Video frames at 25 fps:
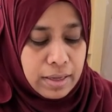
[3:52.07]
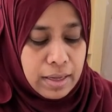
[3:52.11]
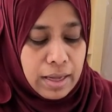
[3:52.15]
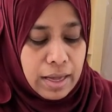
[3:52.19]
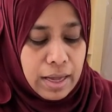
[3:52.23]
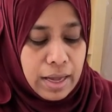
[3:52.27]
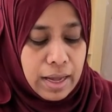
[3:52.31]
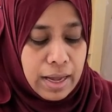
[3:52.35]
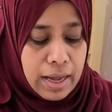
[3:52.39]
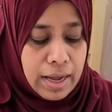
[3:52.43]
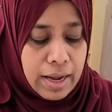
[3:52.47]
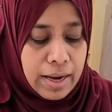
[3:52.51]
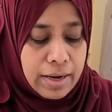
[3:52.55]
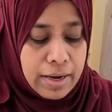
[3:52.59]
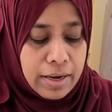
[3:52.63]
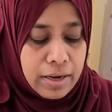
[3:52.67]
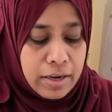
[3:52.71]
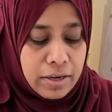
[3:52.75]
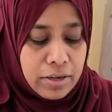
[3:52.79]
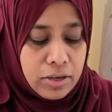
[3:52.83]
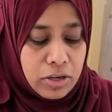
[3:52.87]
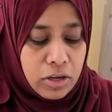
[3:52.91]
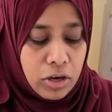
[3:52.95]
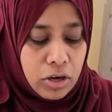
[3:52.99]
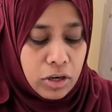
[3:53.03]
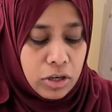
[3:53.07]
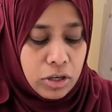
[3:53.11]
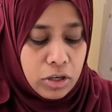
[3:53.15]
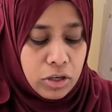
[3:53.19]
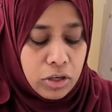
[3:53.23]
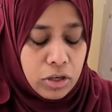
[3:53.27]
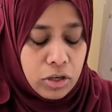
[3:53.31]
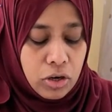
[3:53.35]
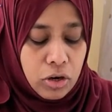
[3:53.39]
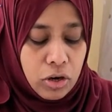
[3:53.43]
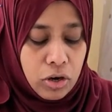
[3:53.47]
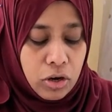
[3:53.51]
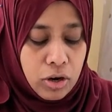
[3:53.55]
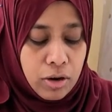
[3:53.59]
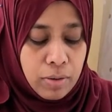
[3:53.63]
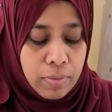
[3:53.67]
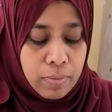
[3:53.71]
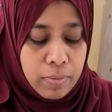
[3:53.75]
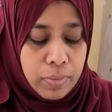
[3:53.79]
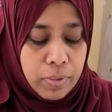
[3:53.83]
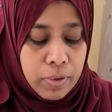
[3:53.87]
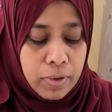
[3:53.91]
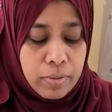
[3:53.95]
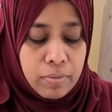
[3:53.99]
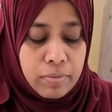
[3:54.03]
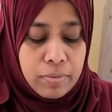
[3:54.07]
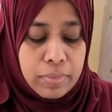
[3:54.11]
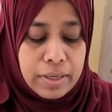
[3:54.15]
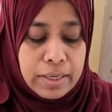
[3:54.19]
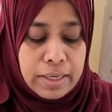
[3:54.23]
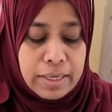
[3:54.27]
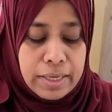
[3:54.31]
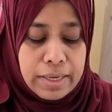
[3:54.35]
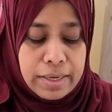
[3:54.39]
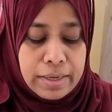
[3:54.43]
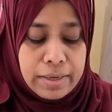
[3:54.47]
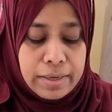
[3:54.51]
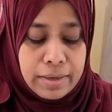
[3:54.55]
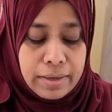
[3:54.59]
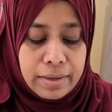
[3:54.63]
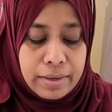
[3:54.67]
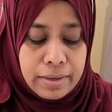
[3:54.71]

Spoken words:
and your top bleed